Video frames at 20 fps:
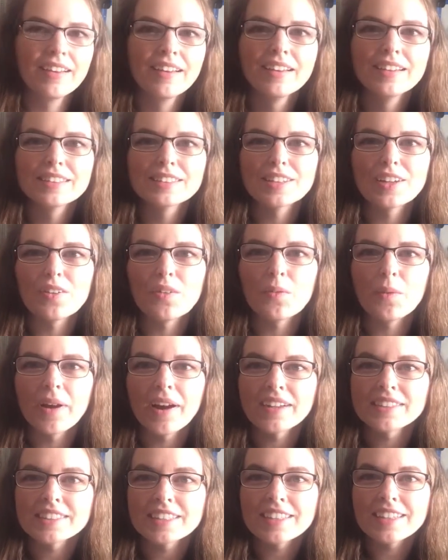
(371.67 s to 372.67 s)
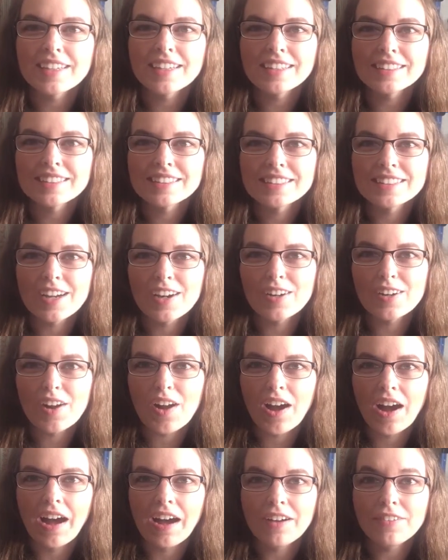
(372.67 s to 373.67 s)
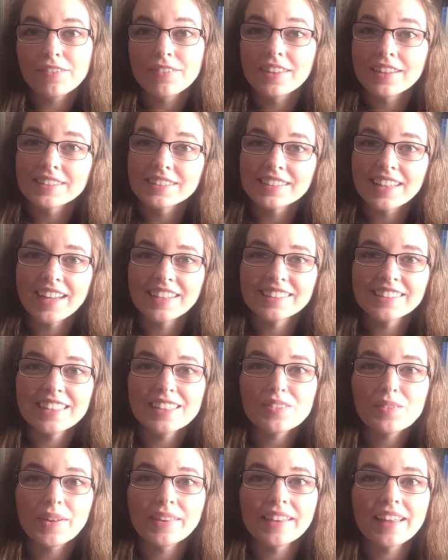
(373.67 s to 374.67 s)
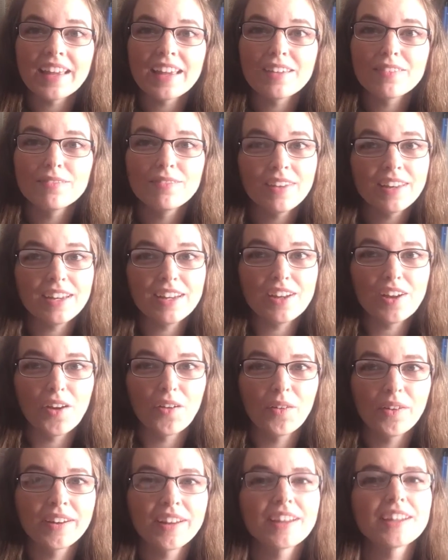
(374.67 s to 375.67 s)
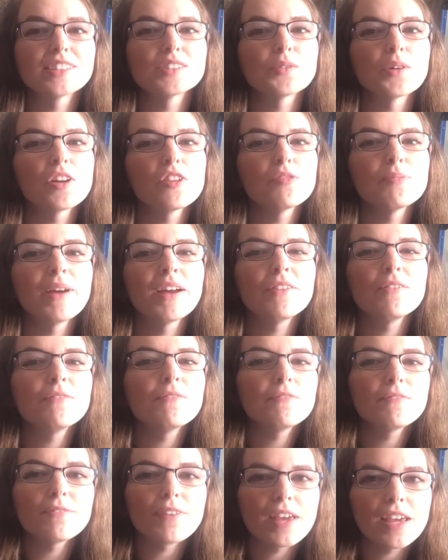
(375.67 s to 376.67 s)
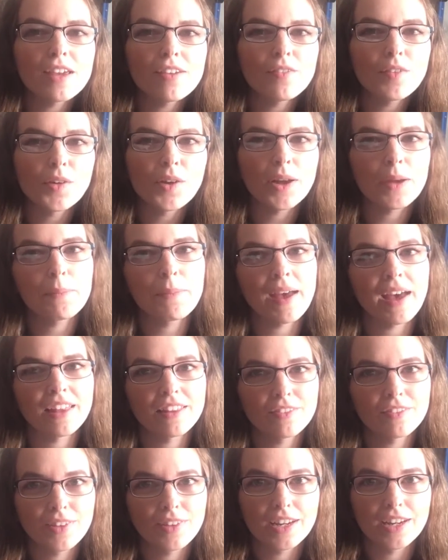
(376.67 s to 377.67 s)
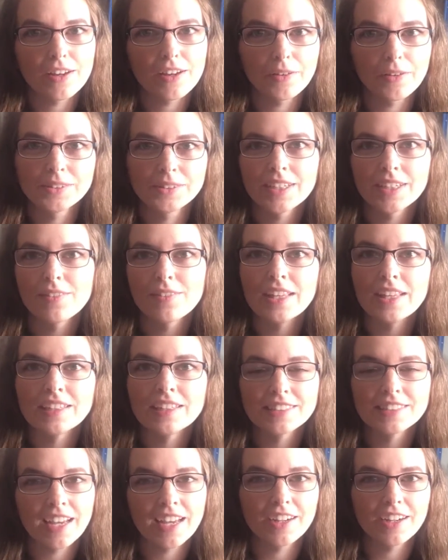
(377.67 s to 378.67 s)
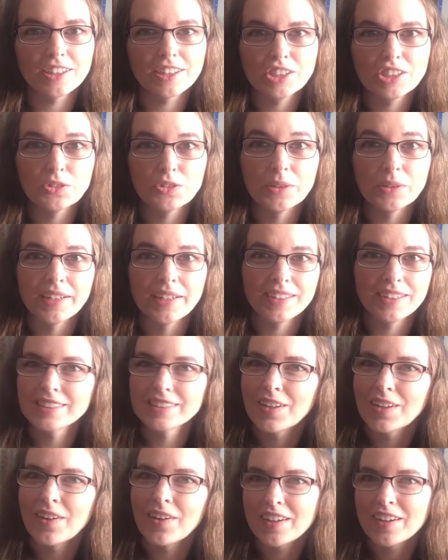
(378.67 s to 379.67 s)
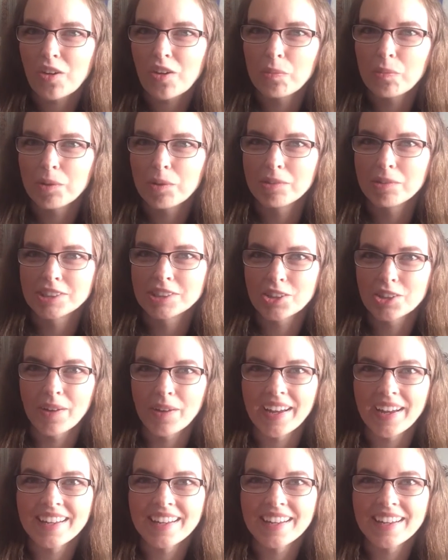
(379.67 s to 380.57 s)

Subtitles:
so we're actually going to start off this lesson with a video, and it is one of my favorite math videos of the entire school year, so I hope you enjoy it.